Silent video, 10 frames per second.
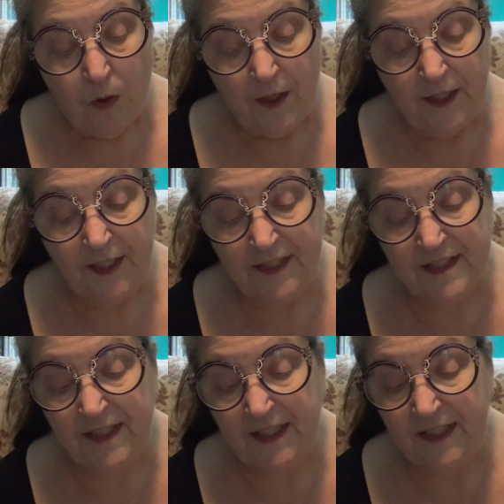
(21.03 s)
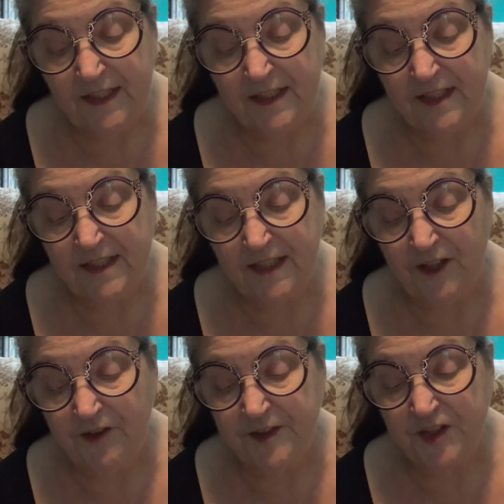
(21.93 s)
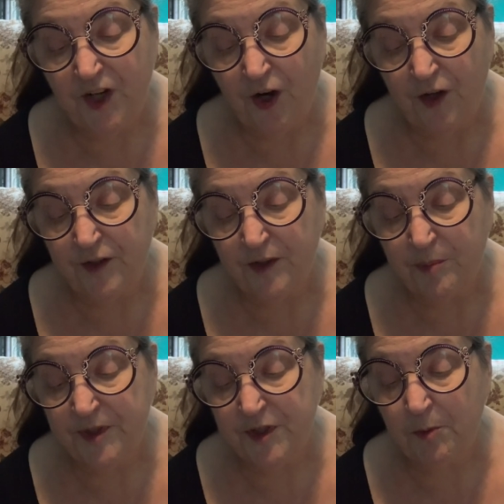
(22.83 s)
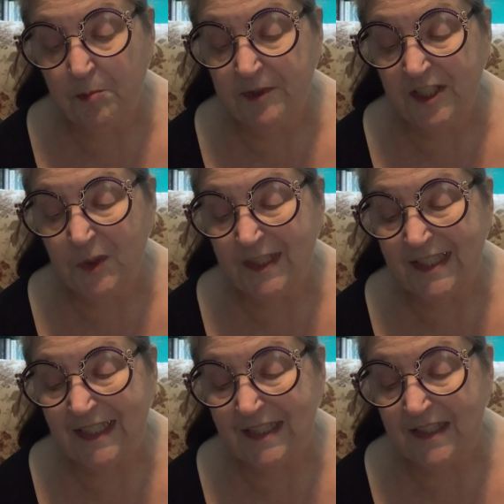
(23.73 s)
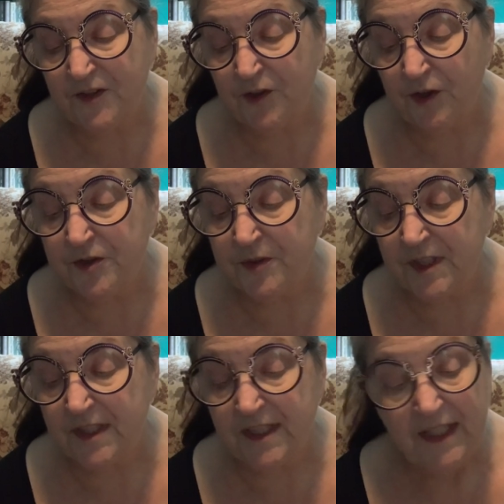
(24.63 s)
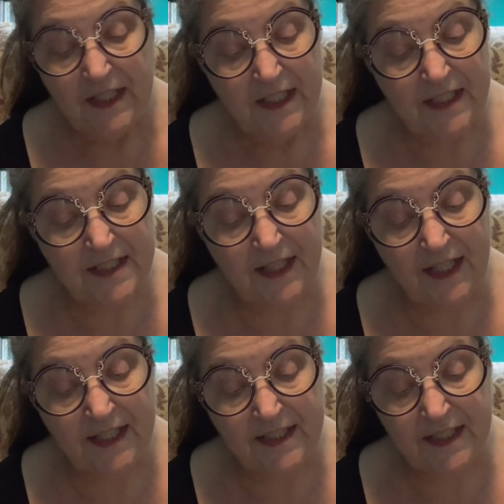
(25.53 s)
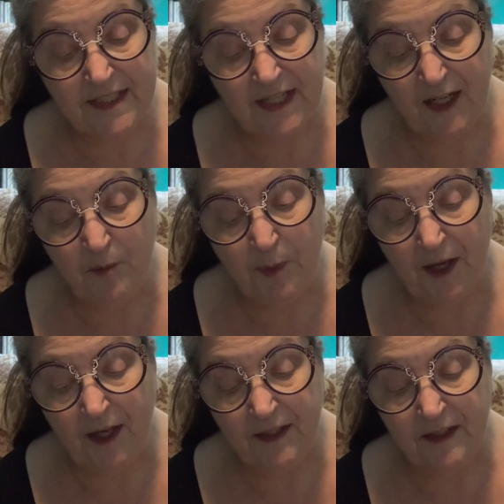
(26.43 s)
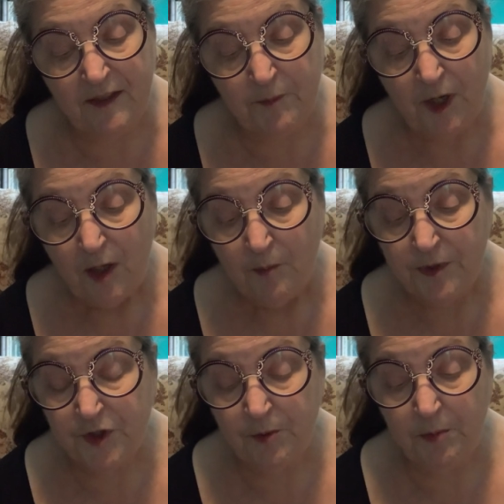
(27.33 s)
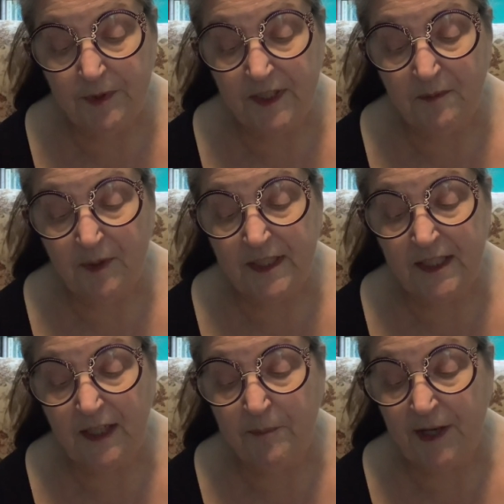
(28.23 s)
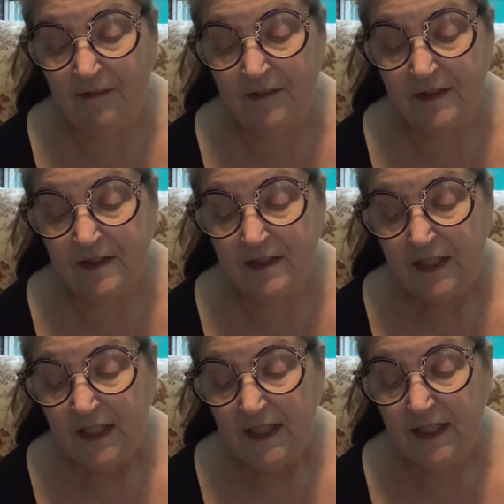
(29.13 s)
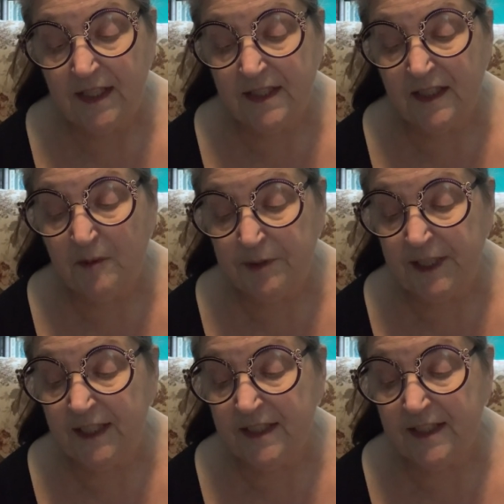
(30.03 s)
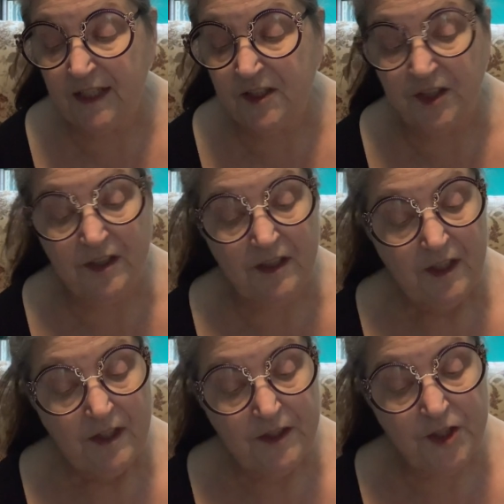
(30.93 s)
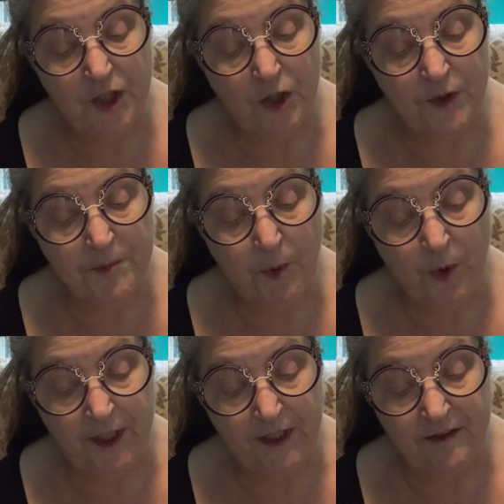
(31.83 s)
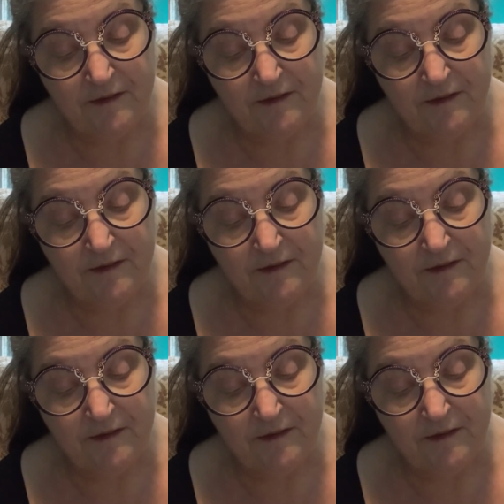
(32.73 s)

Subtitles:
He is leaning into the center of his cart, presumably to assess his groceries. His leg is extended behind him, presumably to maintain balance. It is a complete extension. The toe is pointed.